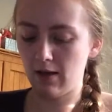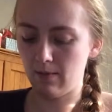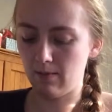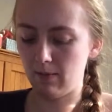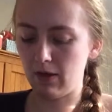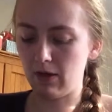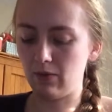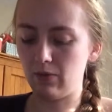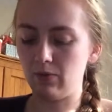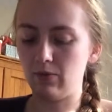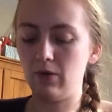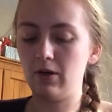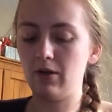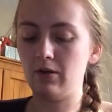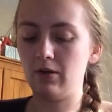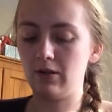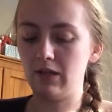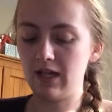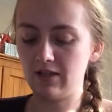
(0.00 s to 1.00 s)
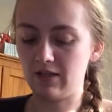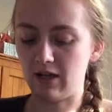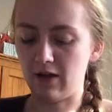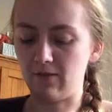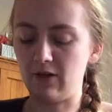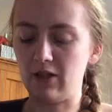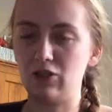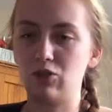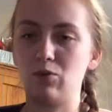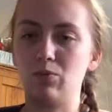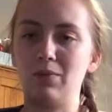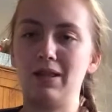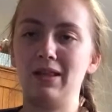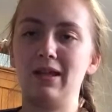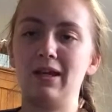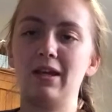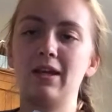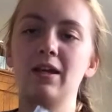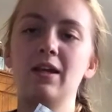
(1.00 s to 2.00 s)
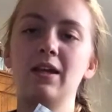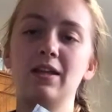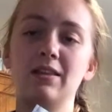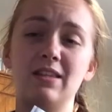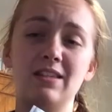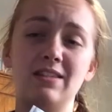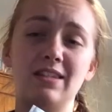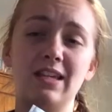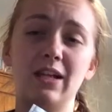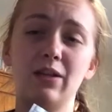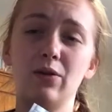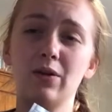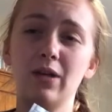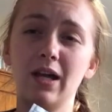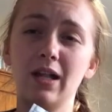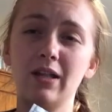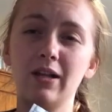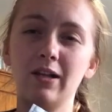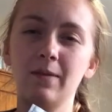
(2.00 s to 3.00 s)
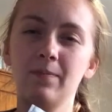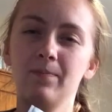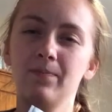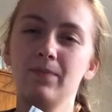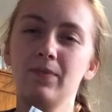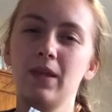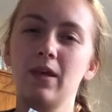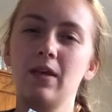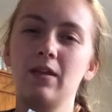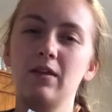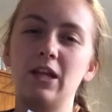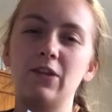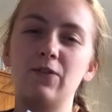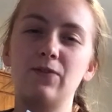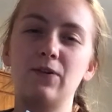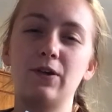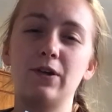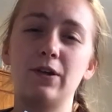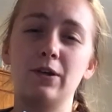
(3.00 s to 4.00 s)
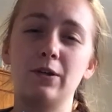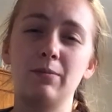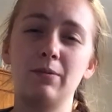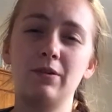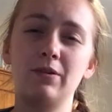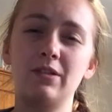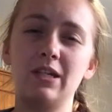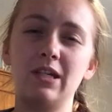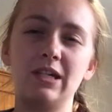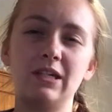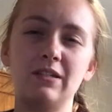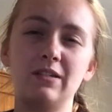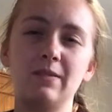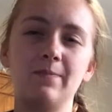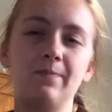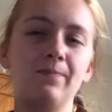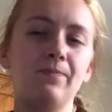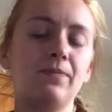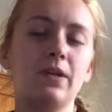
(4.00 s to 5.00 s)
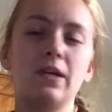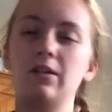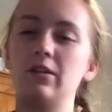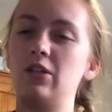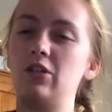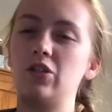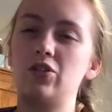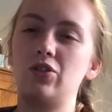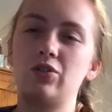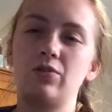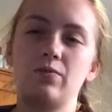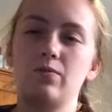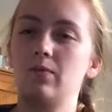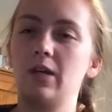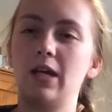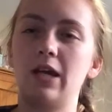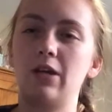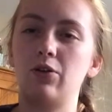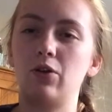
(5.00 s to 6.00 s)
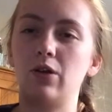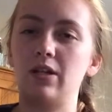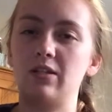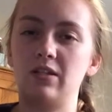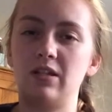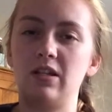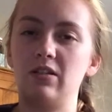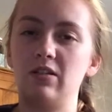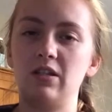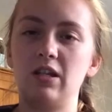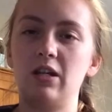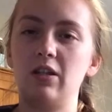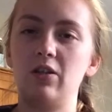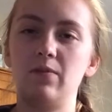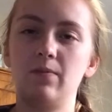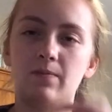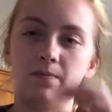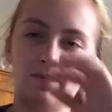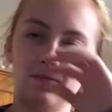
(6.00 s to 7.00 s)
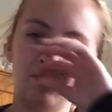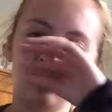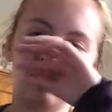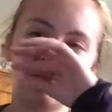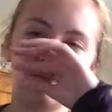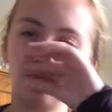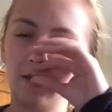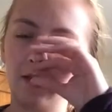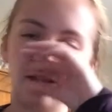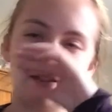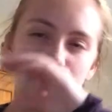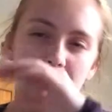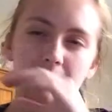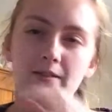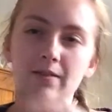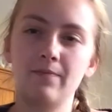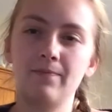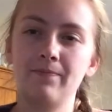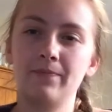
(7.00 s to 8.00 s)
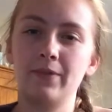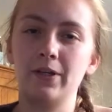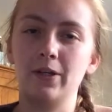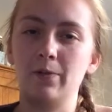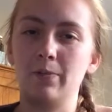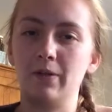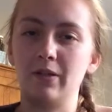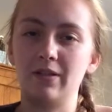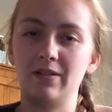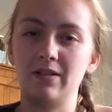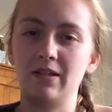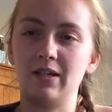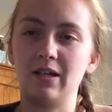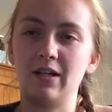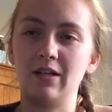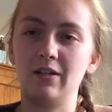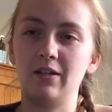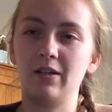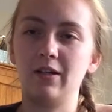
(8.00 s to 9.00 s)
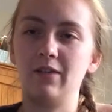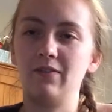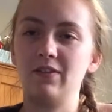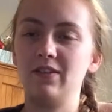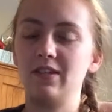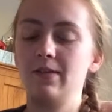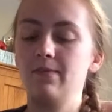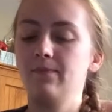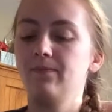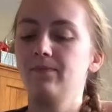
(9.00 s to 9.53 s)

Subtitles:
But one less obvious would be like this yellow color. That's for herbal teas. They just categorize it as yellow because herbal isn't a color, obviously.